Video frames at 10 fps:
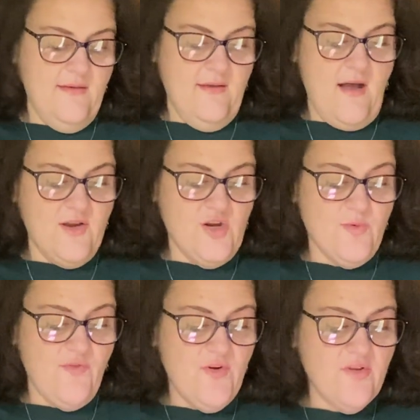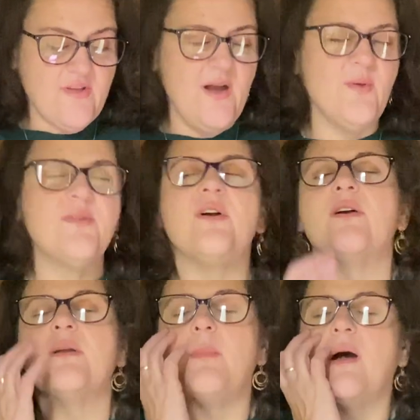October 1st, I will
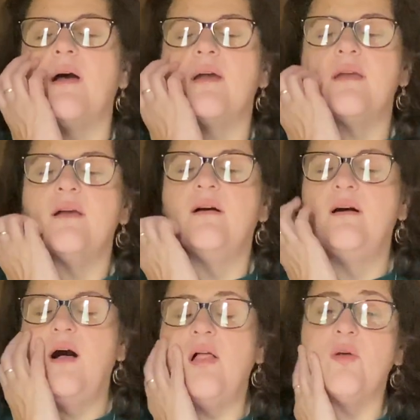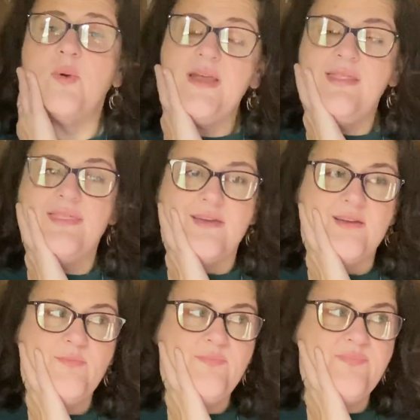start my Halloween
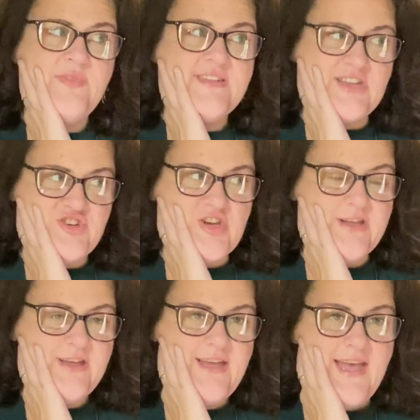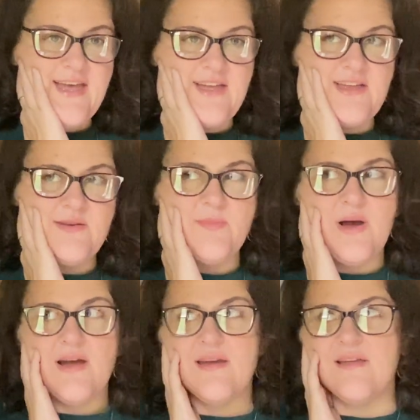theme stitching. And
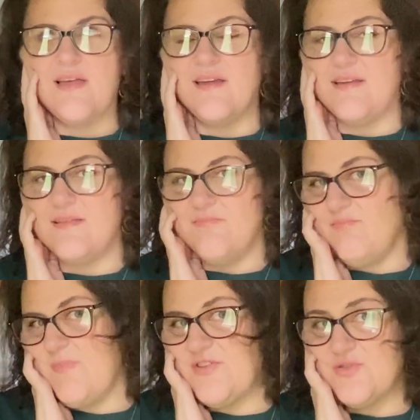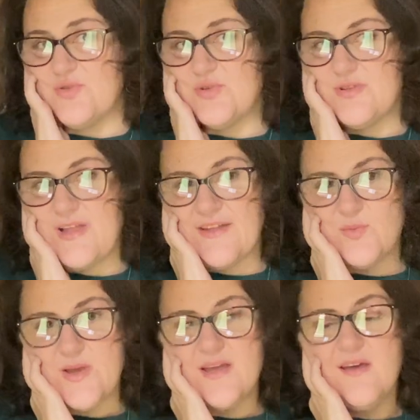I mentioned last
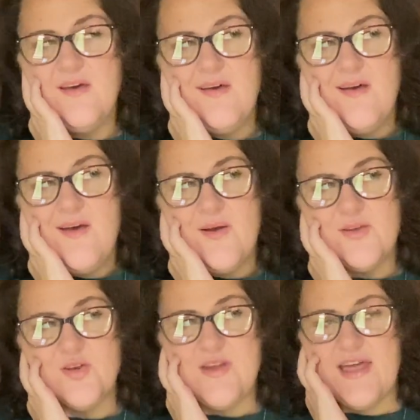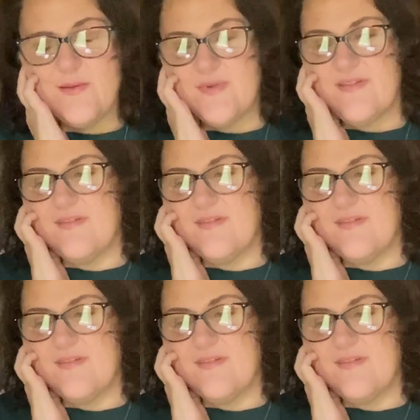week, a unanimous